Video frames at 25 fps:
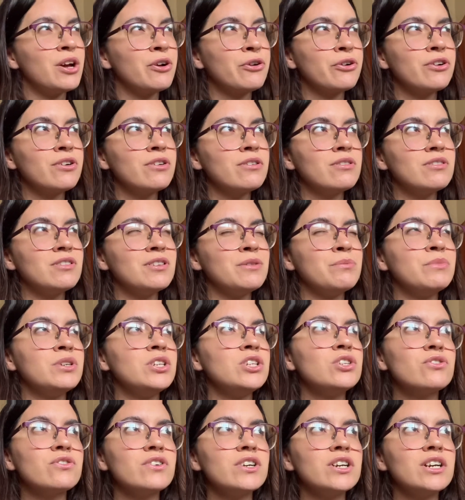
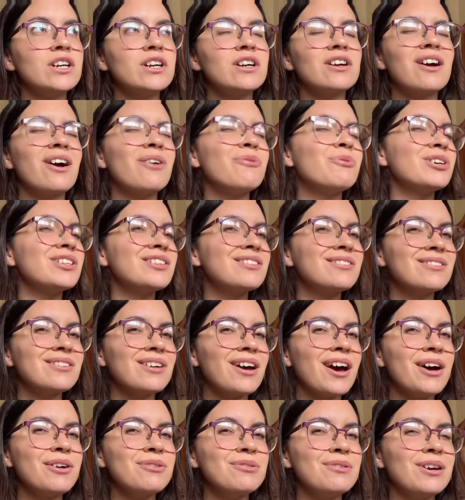Dimitri,
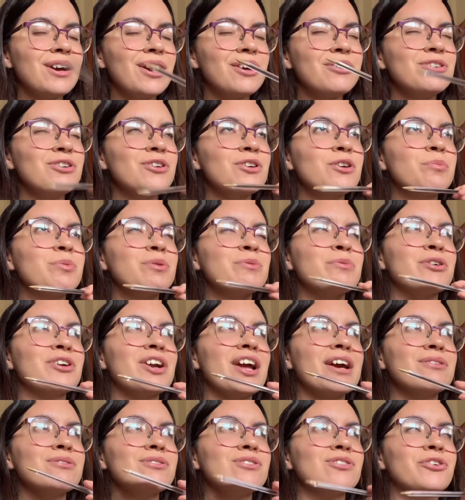how you can
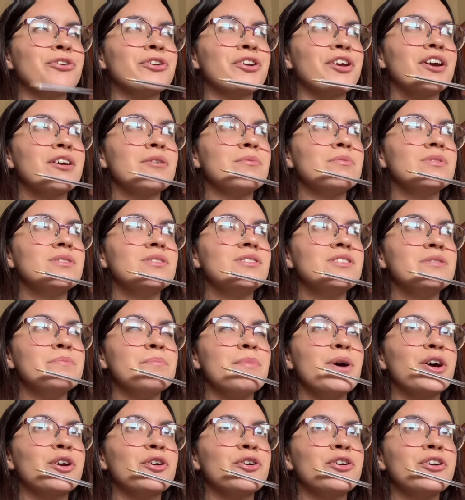pronounce her name?
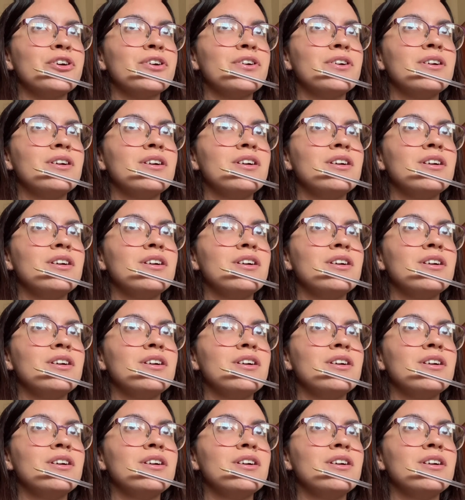Demeter?